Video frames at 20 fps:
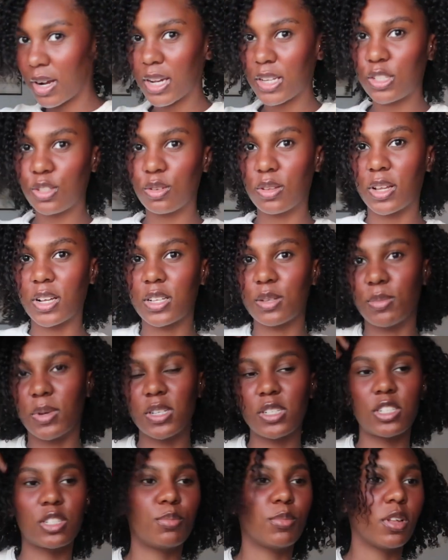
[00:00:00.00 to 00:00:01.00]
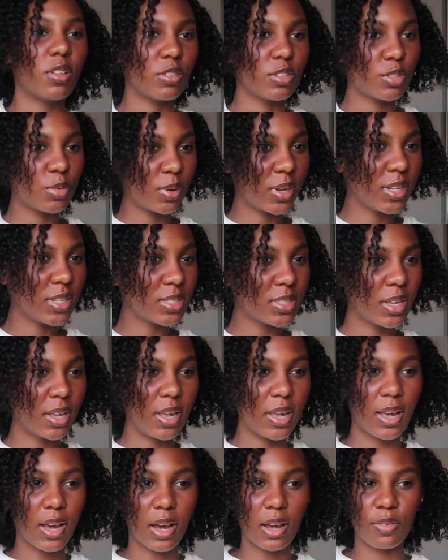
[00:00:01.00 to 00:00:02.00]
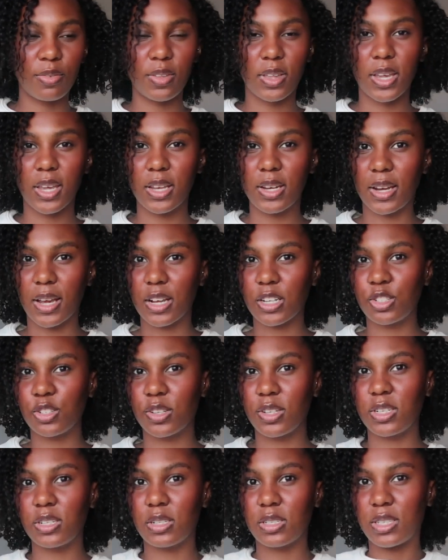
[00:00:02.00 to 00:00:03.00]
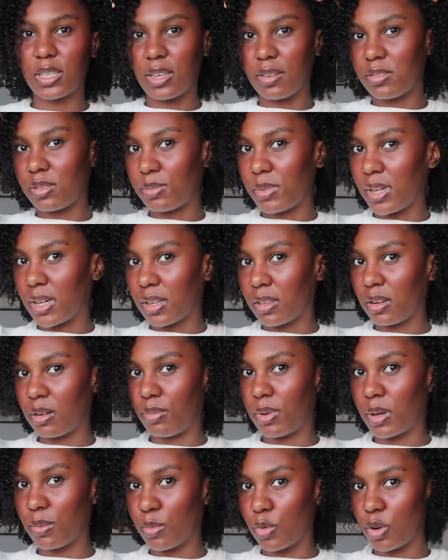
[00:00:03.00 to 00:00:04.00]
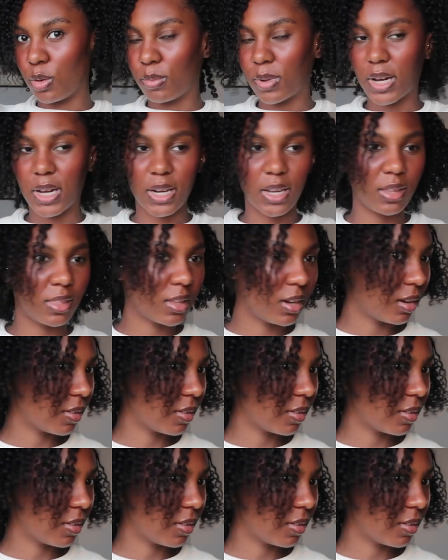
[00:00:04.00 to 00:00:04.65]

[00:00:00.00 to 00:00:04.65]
I do like a much smaller twist, I feel like it naturally just gives me a little bit more body than